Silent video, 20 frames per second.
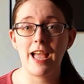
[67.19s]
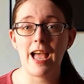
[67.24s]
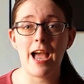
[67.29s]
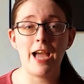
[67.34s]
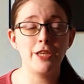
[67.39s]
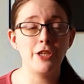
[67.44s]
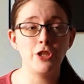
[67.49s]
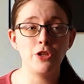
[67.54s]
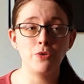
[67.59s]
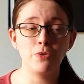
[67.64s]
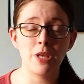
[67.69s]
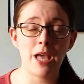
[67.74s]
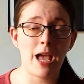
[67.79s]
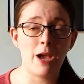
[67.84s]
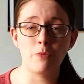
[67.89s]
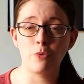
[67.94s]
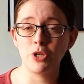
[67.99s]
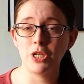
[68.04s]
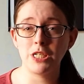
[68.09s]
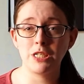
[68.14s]
I knew that
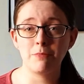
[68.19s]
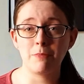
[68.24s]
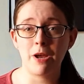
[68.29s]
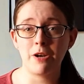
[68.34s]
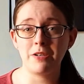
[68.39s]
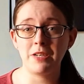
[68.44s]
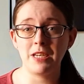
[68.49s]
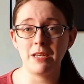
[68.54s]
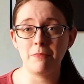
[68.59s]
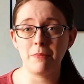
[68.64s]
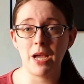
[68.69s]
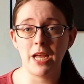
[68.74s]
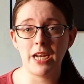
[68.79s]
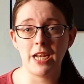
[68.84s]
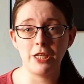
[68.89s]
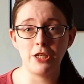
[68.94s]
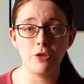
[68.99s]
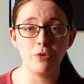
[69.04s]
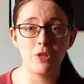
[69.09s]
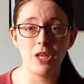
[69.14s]
I wanted to marry him and
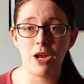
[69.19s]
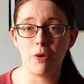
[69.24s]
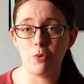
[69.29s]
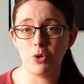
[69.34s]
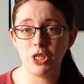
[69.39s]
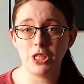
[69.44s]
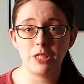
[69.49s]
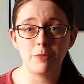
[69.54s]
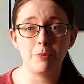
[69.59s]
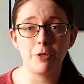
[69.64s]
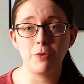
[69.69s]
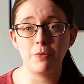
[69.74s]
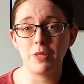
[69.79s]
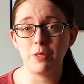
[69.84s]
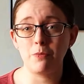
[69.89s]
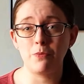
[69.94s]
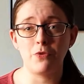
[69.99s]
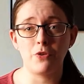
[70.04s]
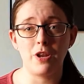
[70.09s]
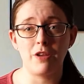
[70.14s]
I knew that I wanted to be
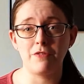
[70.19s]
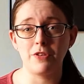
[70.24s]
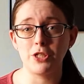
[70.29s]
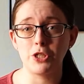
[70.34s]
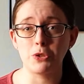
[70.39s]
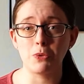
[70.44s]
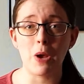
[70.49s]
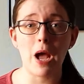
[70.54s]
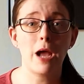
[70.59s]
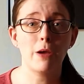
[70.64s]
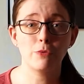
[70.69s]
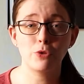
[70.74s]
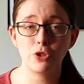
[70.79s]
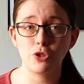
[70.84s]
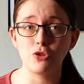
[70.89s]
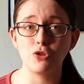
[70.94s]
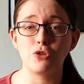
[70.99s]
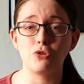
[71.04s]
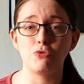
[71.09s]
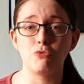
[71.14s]
with him forever, so I was
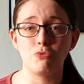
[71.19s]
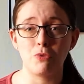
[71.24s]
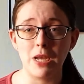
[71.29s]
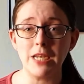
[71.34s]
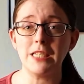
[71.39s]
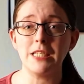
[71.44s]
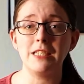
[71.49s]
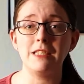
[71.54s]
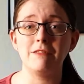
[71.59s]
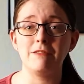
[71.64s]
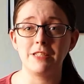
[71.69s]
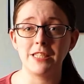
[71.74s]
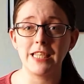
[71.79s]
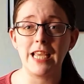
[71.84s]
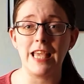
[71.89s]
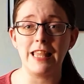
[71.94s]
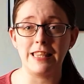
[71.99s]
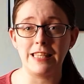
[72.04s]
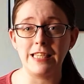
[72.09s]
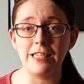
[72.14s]
just ready to
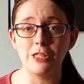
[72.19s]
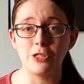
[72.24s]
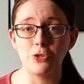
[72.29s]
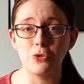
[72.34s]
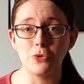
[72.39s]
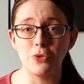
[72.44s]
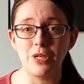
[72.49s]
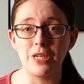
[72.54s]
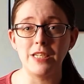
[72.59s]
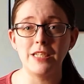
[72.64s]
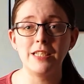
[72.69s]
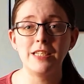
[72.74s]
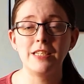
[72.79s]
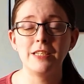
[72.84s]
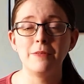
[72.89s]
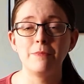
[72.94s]
get things going.